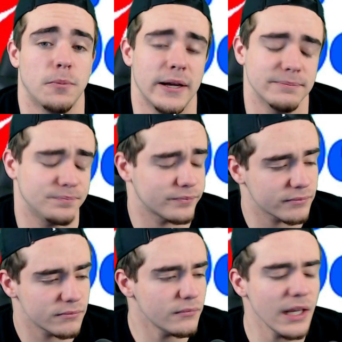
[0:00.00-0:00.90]
But
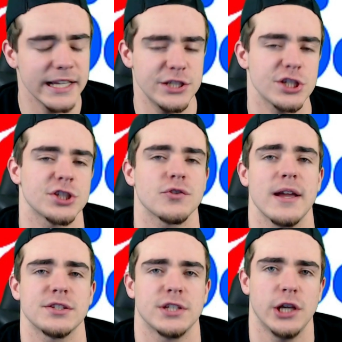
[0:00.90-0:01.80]
he just
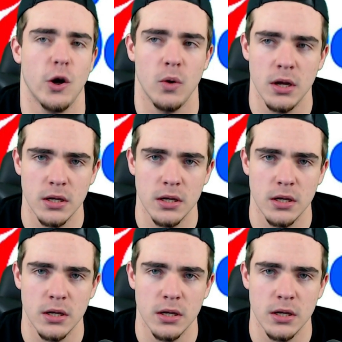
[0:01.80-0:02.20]
stressed, you know,